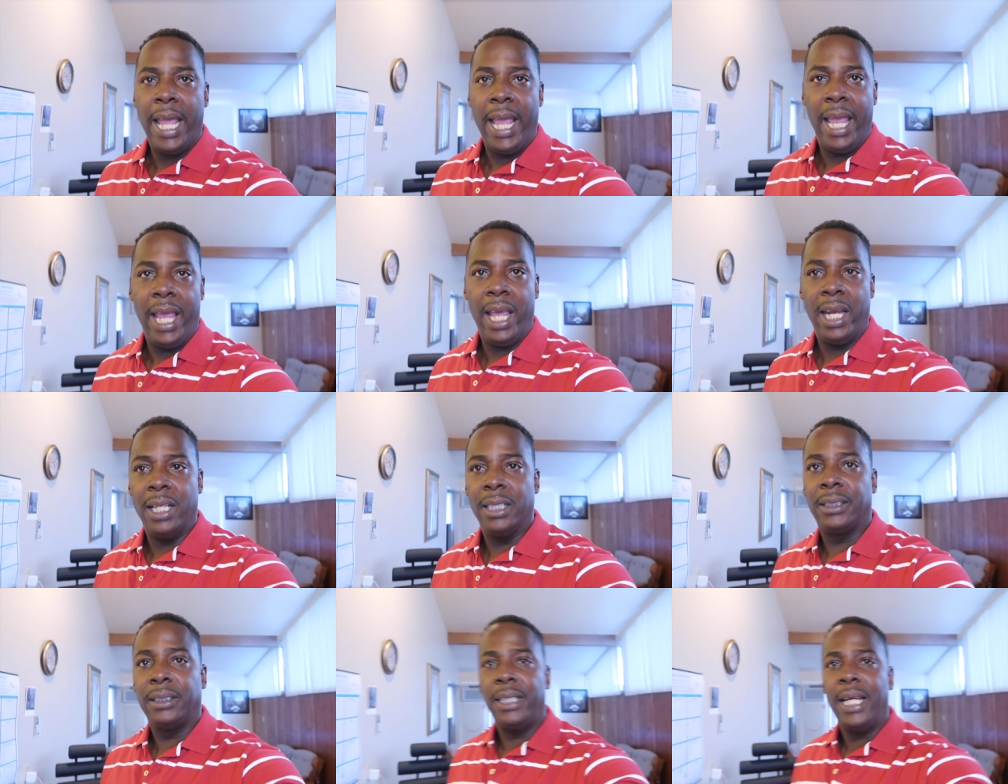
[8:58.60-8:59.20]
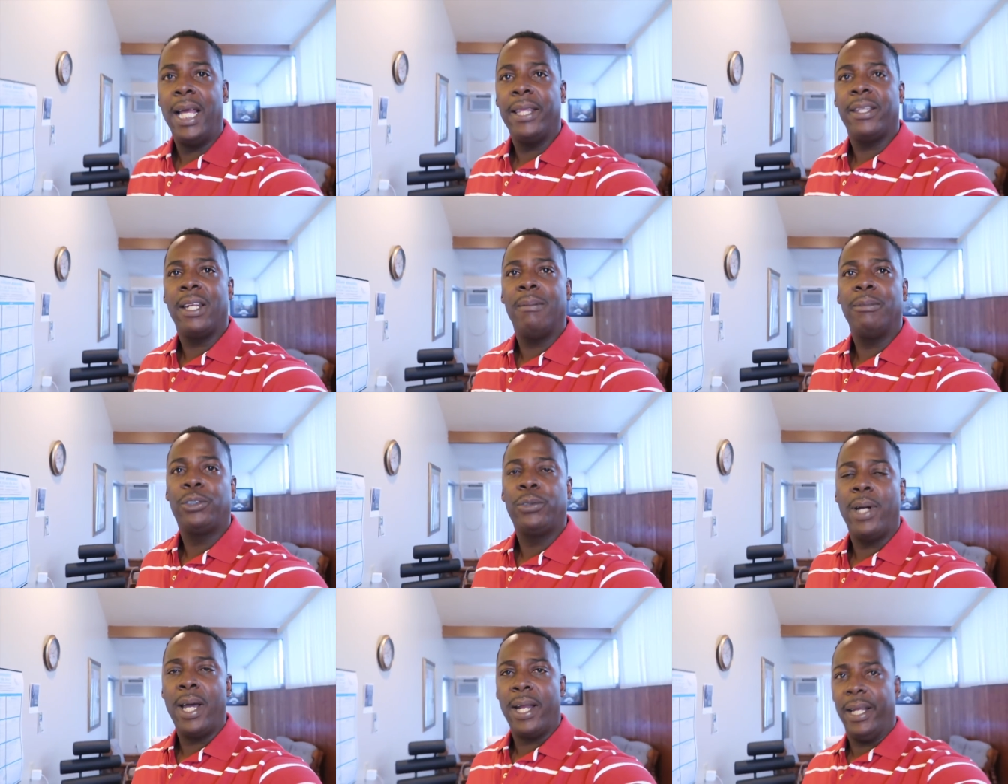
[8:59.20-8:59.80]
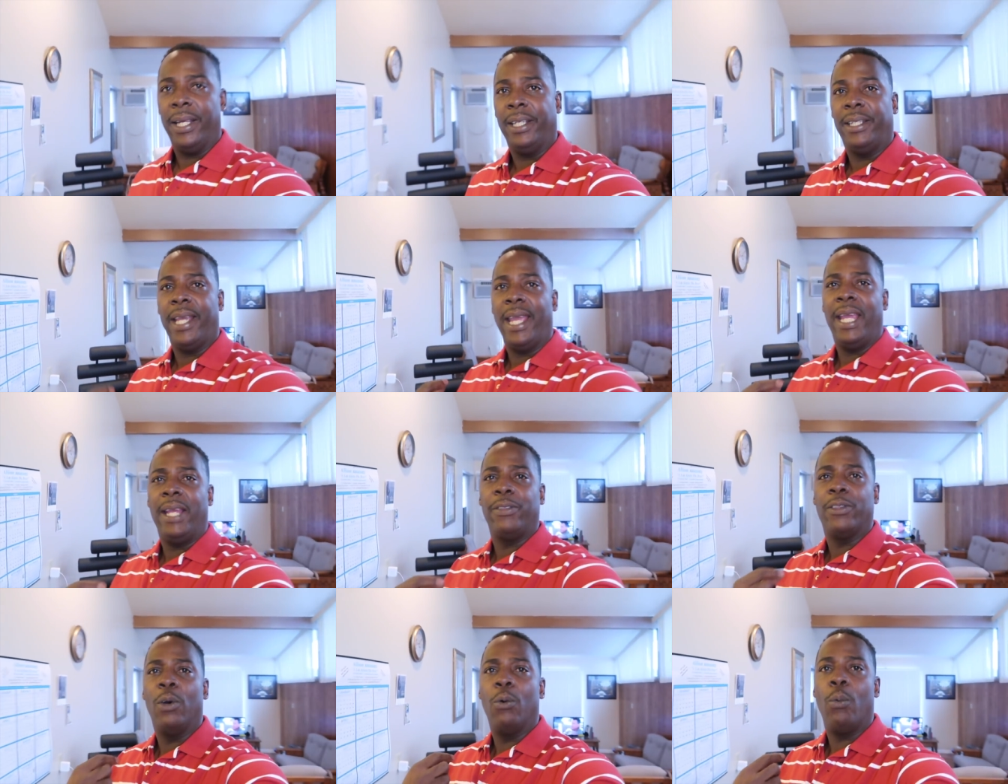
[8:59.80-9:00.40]
And it's not that I'm trying to
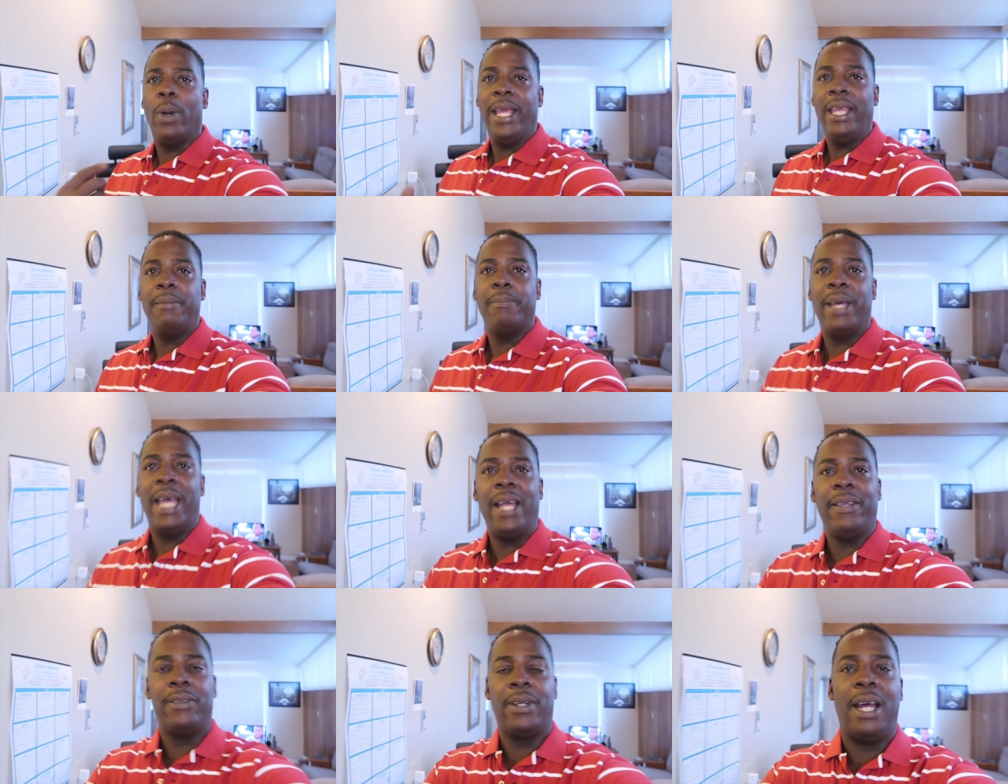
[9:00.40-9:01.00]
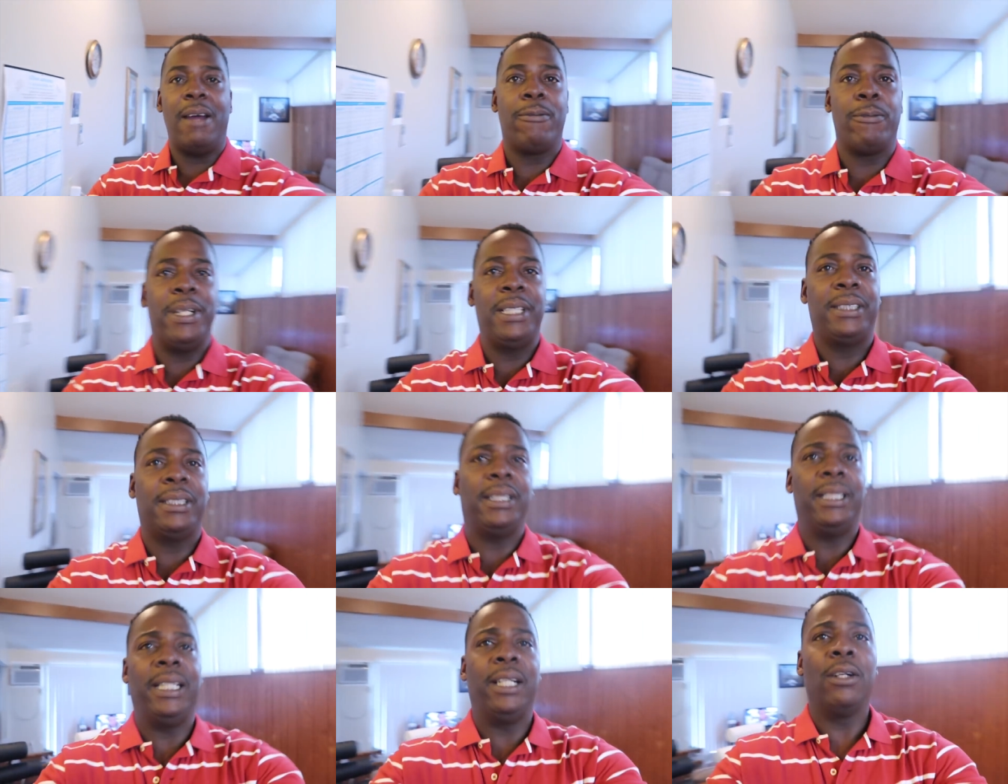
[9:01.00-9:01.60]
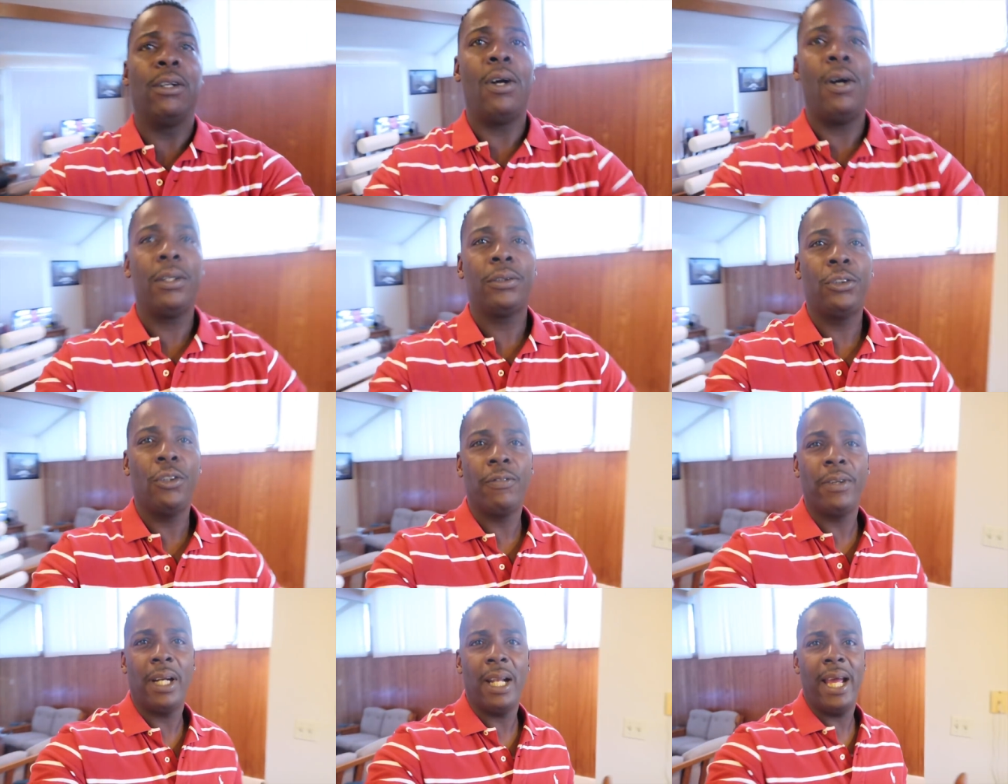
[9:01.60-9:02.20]
gain the weight back that I've recently
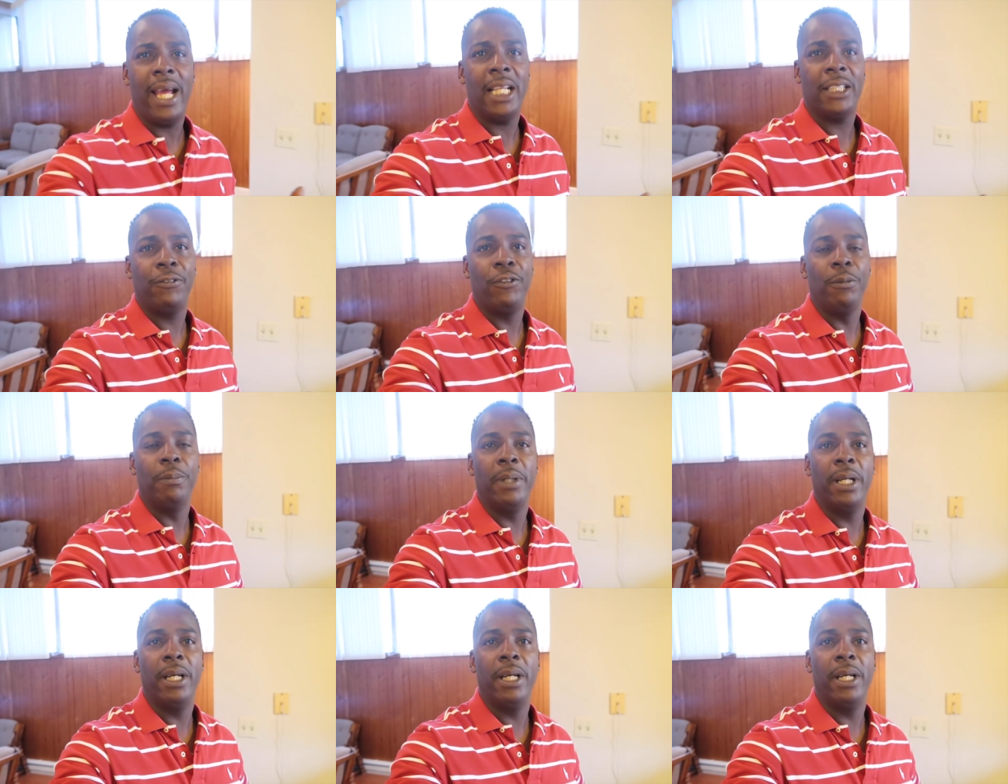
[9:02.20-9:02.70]
lost over the last few